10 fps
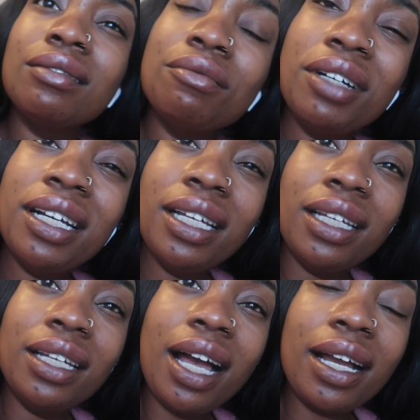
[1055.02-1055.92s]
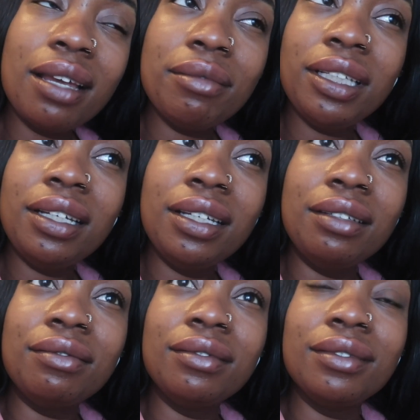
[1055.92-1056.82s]
what? I can't
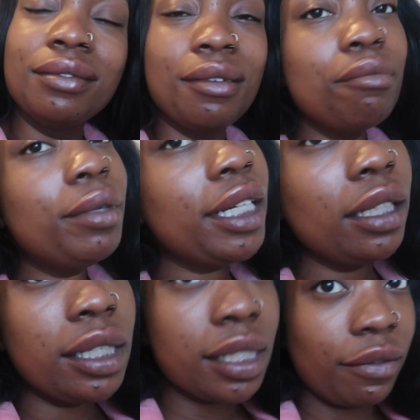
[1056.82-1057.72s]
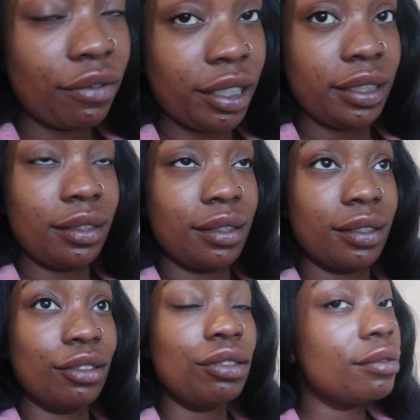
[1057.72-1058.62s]
believe. But listen, friends,
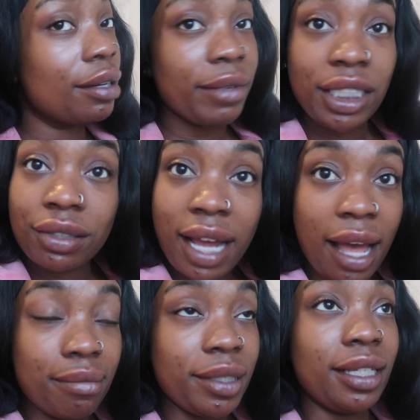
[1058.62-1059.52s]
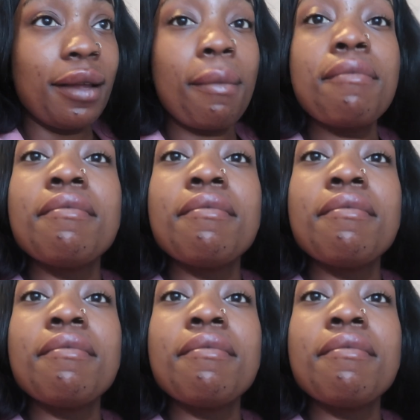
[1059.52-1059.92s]
do what makes you happy.